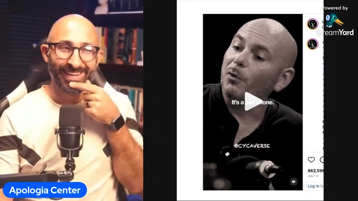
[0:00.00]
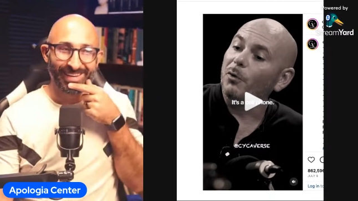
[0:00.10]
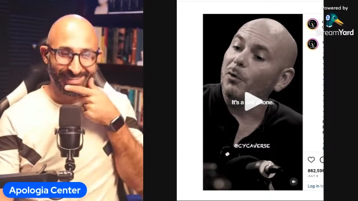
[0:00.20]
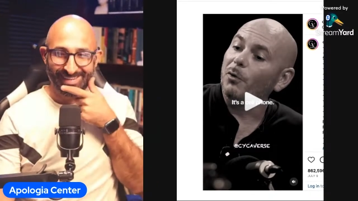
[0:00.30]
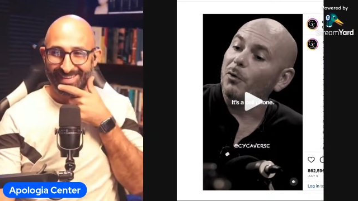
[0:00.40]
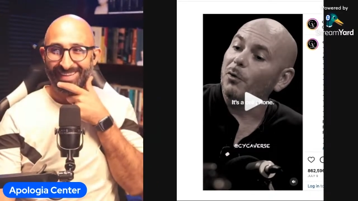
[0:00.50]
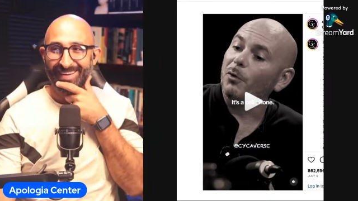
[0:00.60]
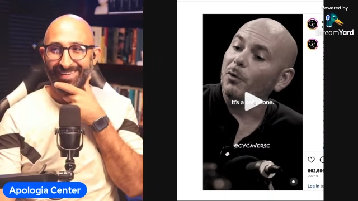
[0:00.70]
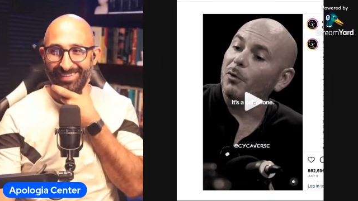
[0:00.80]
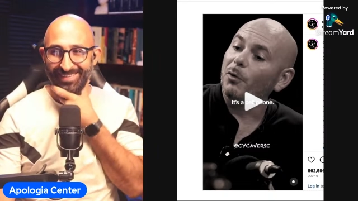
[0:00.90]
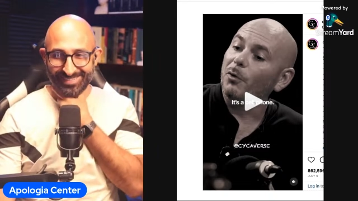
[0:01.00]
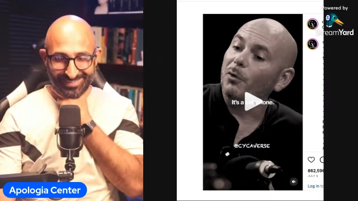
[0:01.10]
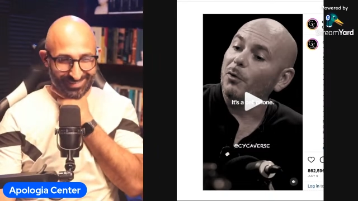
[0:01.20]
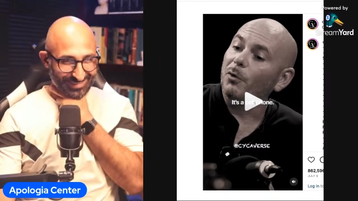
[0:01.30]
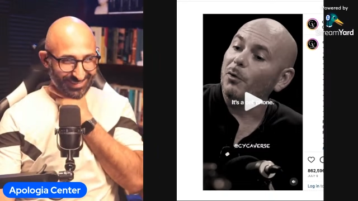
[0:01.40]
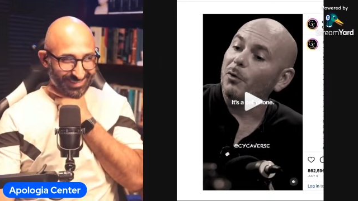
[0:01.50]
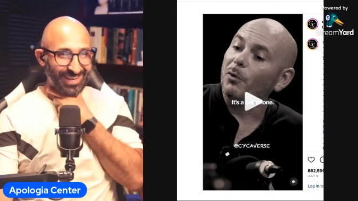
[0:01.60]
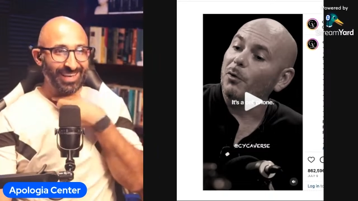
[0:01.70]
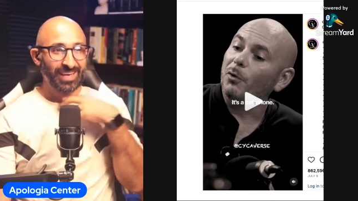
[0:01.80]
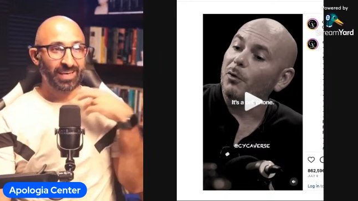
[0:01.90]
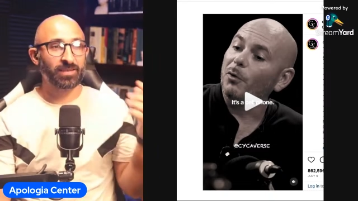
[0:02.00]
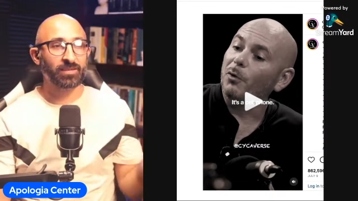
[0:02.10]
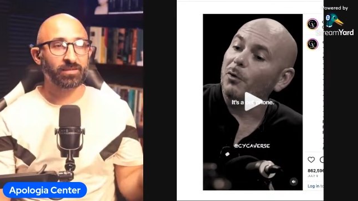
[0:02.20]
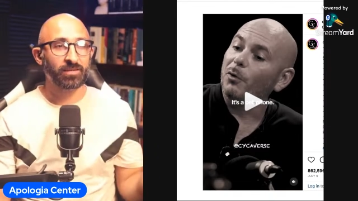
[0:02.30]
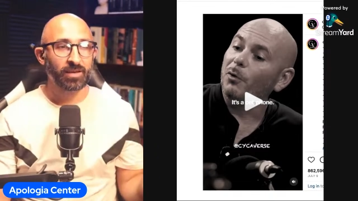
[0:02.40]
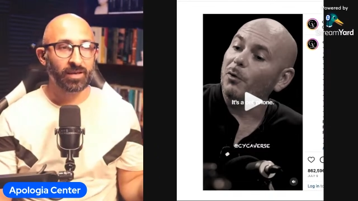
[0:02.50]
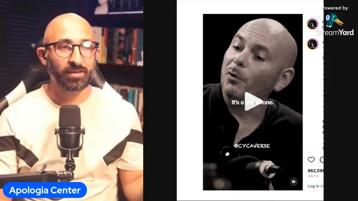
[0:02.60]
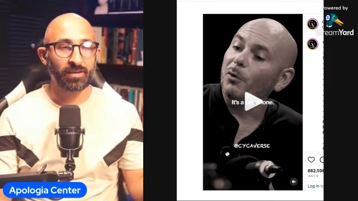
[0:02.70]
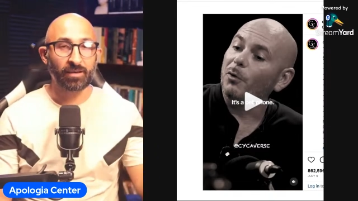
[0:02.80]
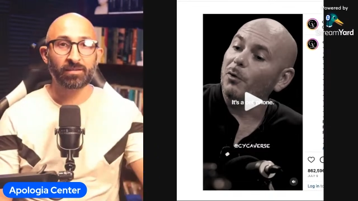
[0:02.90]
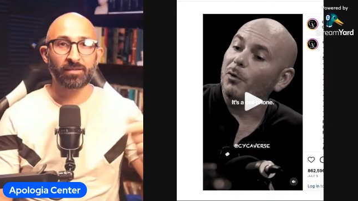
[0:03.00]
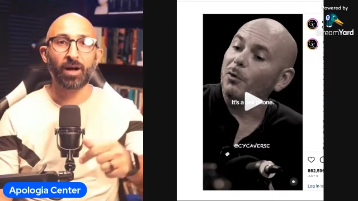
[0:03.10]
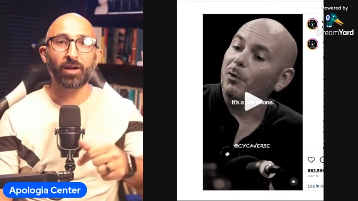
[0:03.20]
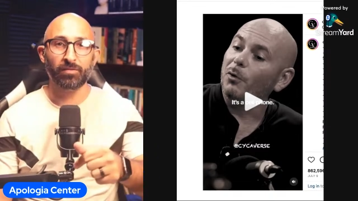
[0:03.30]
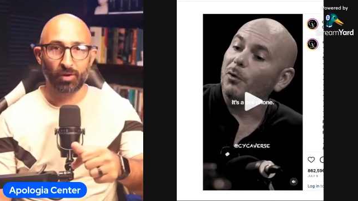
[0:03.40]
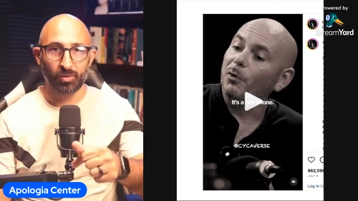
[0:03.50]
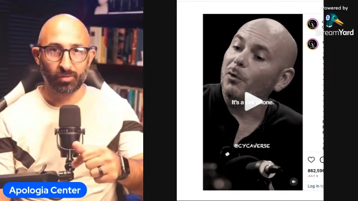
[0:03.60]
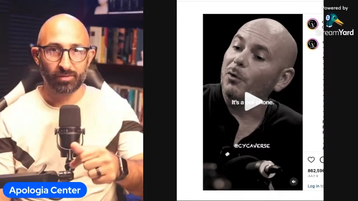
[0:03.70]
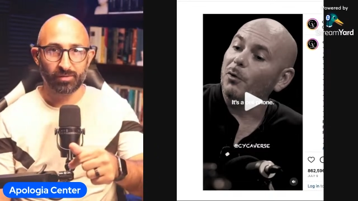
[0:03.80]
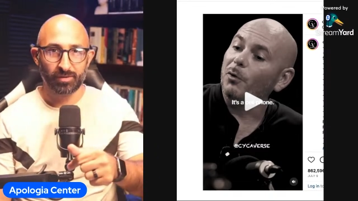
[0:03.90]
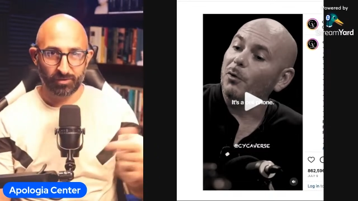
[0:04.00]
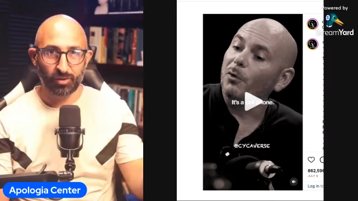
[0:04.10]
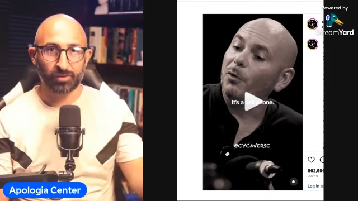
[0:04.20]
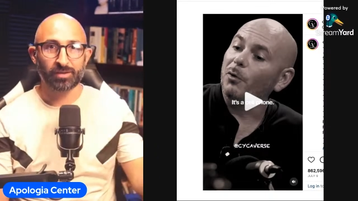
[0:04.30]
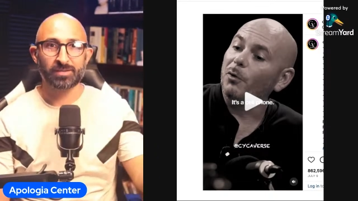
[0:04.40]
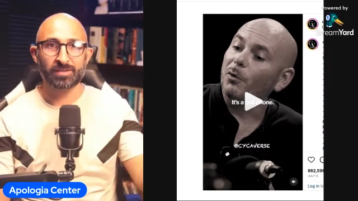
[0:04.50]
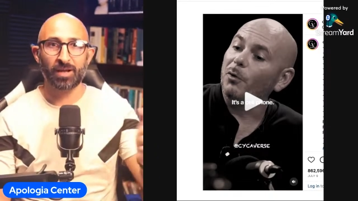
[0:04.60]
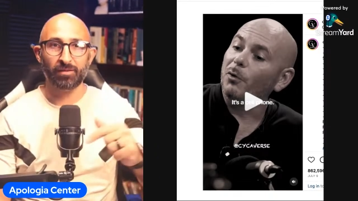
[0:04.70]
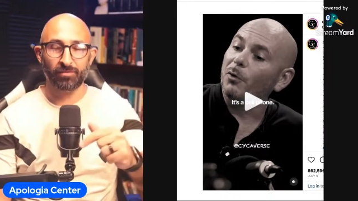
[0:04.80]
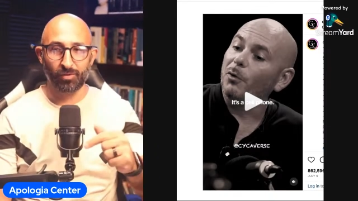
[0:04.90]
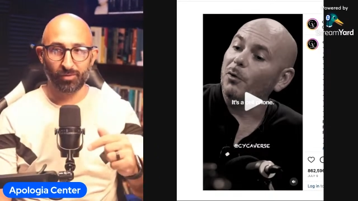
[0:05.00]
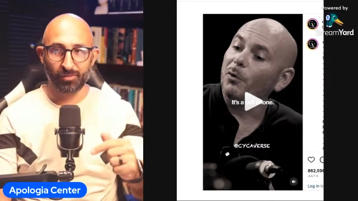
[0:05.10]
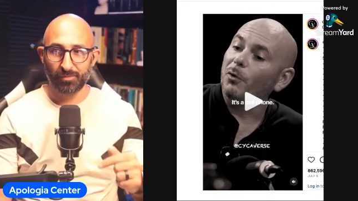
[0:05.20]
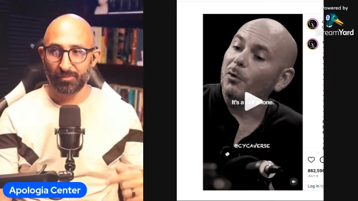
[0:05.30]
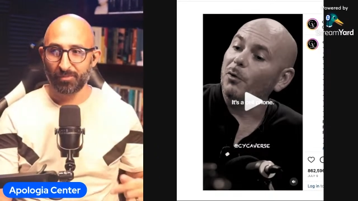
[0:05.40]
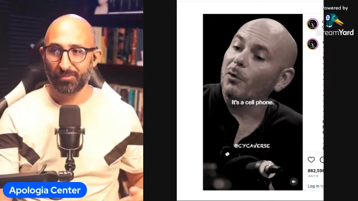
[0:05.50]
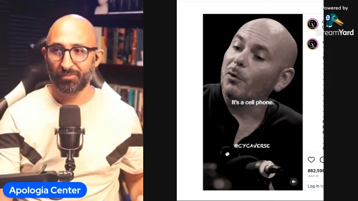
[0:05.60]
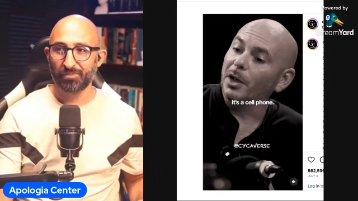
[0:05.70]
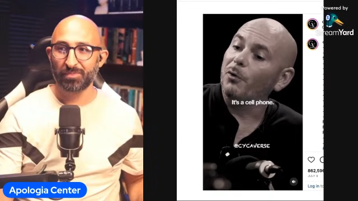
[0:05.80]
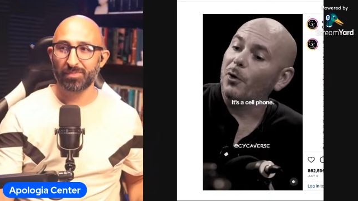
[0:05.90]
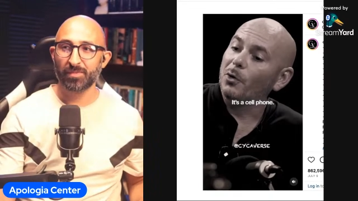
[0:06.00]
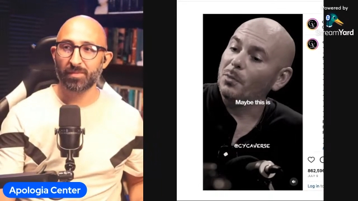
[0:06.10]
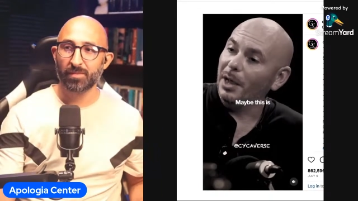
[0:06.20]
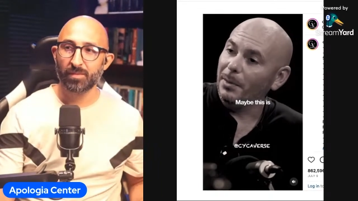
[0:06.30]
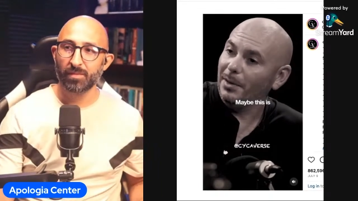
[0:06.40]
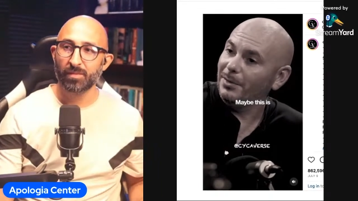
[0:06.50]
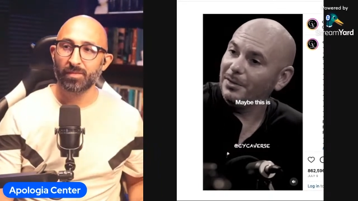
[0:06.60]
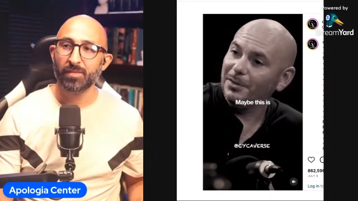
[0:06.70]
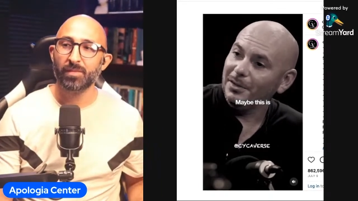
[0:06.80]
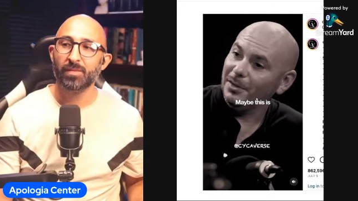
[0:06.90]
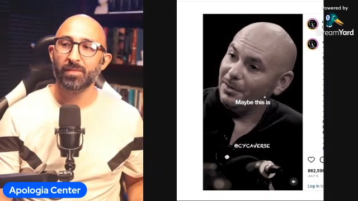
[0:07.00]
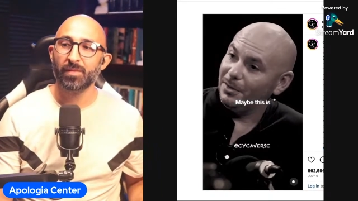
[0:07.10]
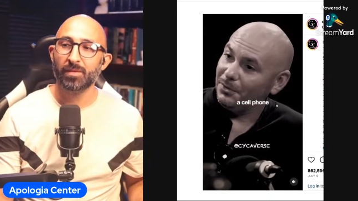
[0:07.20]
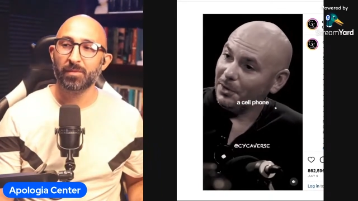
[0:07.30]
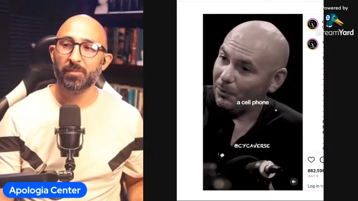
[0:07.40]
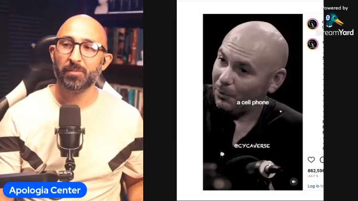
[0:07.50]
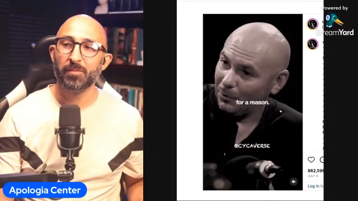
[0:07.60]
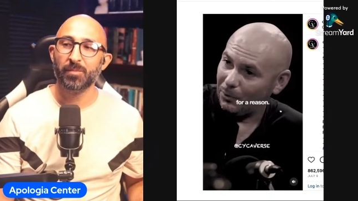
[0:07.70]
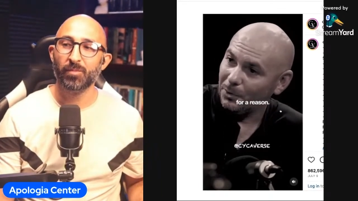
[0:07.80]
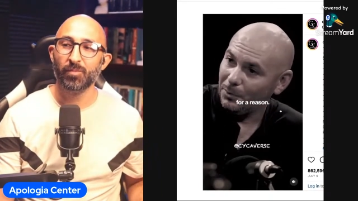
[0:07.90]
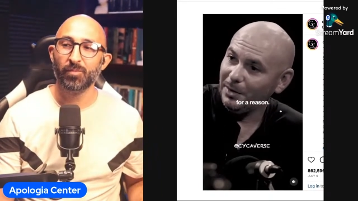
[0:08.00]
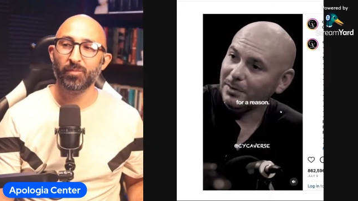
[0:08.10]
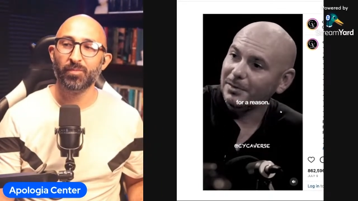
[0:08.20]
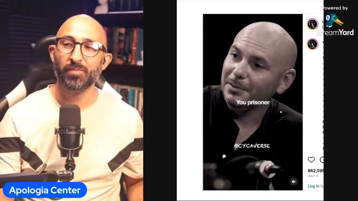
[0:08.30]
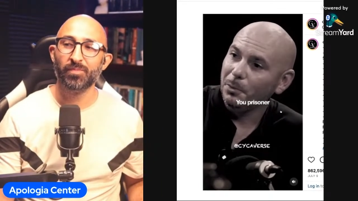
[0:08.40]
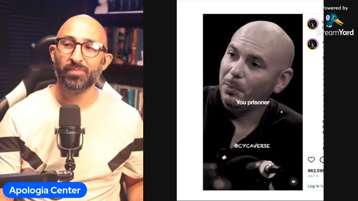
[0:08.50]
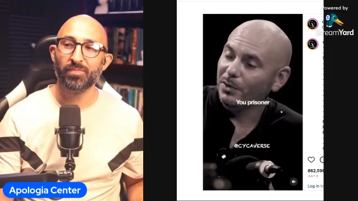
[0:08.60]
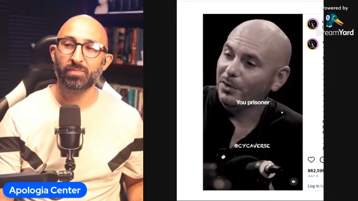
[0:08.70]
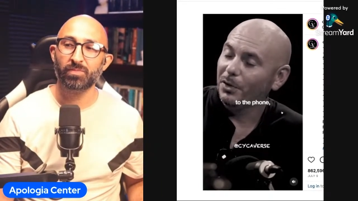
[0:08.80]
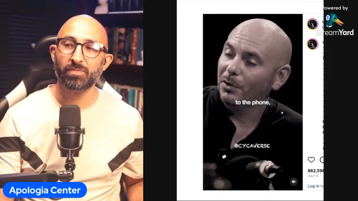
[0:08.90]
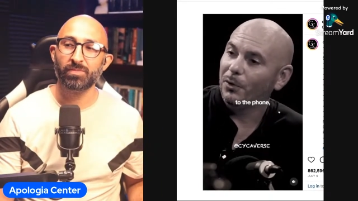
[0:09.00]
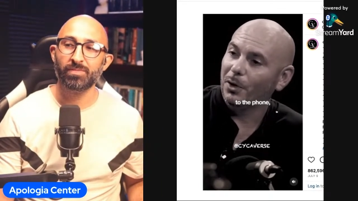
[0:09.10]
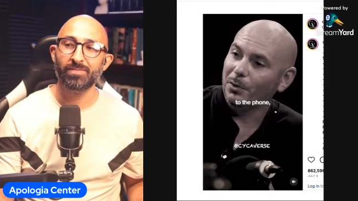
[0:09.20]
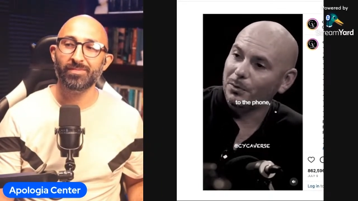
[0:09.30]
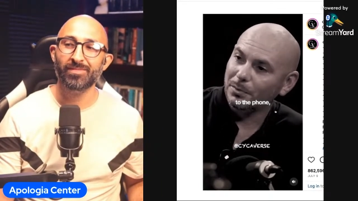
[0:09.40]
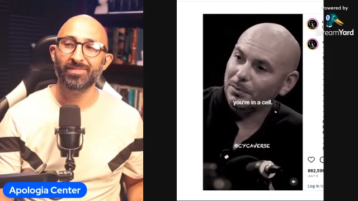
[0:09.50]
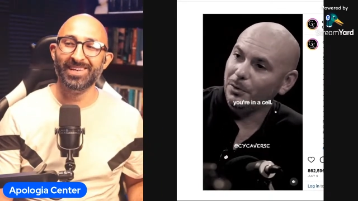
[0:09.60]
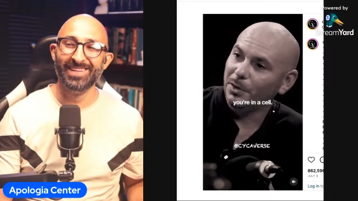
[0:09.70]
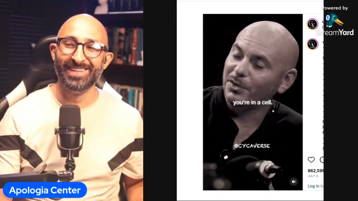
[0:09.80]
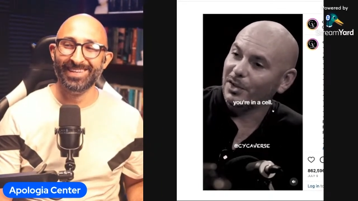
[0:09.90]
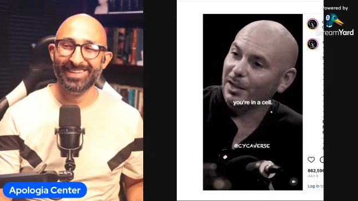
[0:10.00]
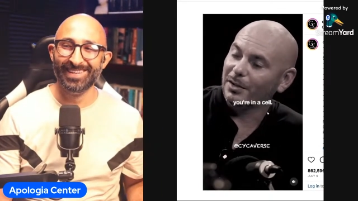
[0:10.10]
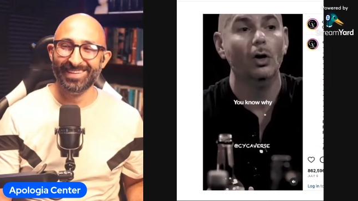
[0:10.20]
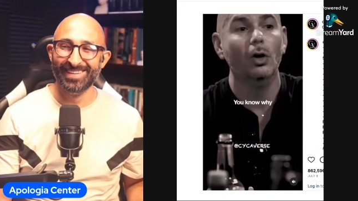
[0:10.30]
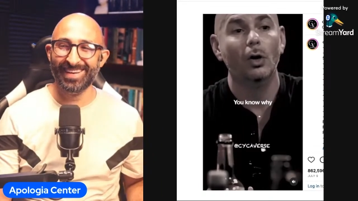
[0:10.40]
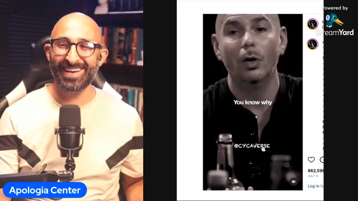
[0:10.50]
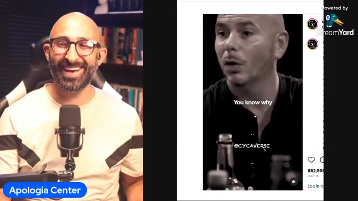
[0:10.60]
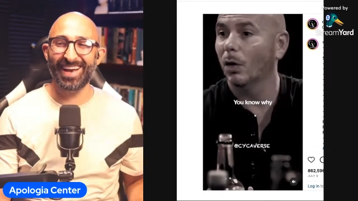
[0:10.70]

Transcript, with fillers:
Speaker 1: line's hilarious. He says it's it's a cell phone. It's called a cell phone.
Speaker 2: Phone, baby, it's, it's, a, it's a cell phone for a reason. You're prisoner to the phone. You're in a cell. You know why